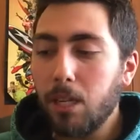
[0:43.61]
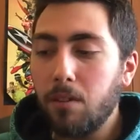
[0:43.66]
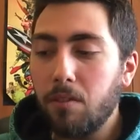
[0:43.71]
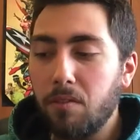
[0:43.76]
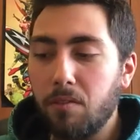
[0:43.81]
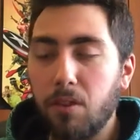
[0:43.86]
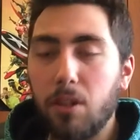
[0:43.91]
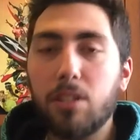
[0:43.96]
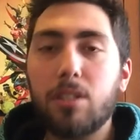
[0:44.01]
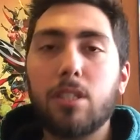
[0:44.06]

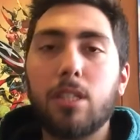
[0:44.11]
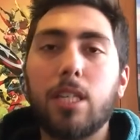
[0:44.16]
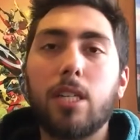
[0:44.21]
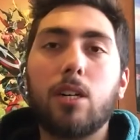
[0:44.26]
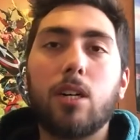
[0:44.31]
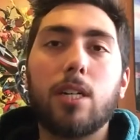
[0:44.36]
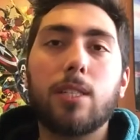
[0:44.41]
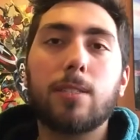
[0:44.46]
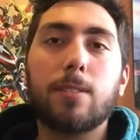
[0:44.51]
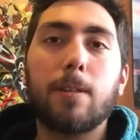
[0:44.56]
Firstly,
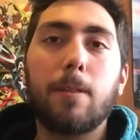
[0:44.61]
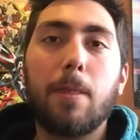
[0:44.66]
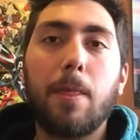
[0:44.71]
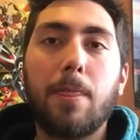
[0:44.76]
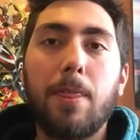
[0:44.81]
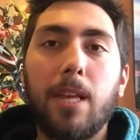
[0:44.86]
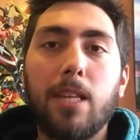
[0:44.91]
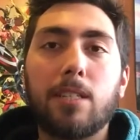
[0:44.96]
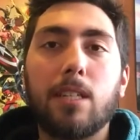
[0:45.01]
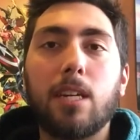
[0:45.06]
guys, the
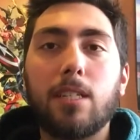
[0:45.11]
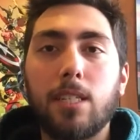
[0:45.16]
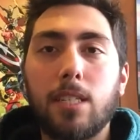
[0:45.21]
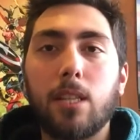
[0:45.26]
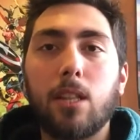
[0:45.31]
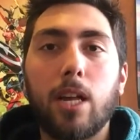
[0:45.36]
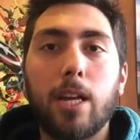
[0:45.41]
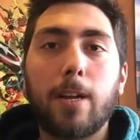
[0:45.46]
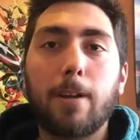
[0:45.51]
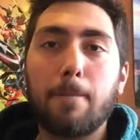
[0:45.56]
things that I didn't
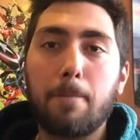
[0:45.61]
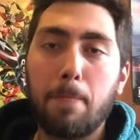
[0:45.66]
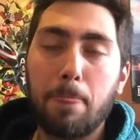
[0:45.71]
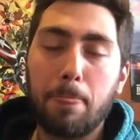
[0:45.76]
like,